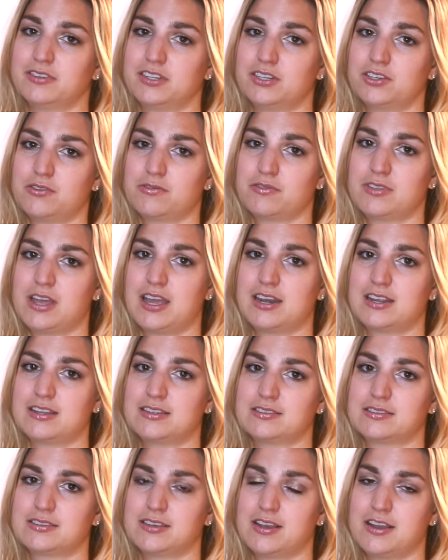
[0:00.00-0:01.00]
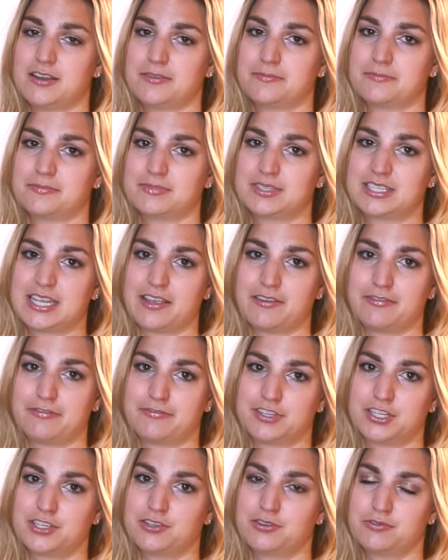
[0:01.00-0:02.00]
and know that it's um,
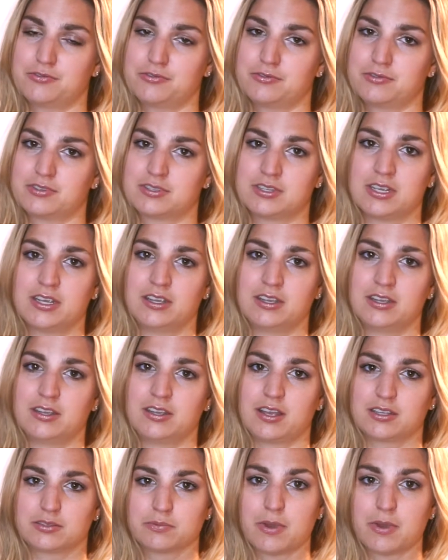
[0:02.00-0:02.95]
safe to use as